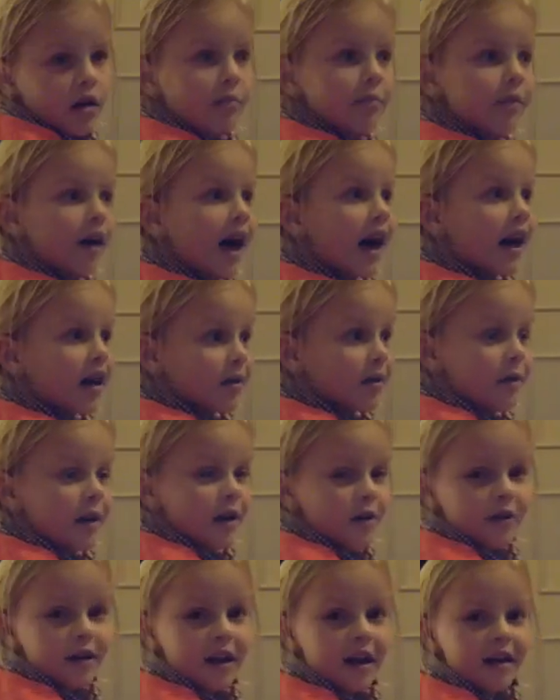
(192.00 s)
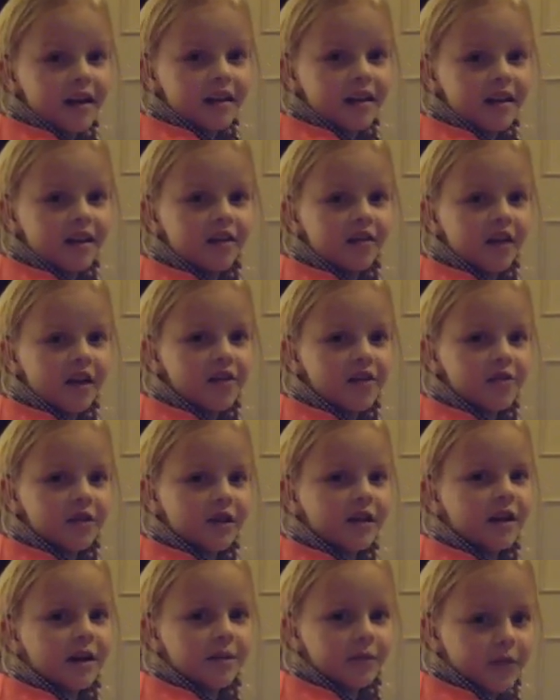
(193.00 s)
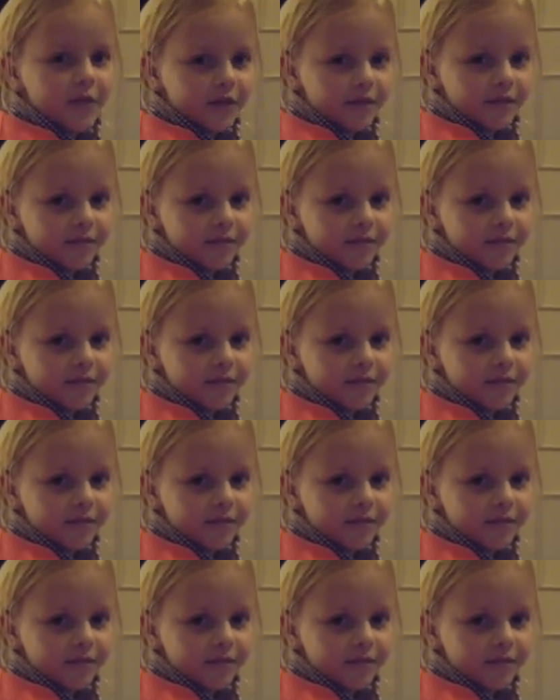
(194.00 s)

But I can make one right here that you can come to.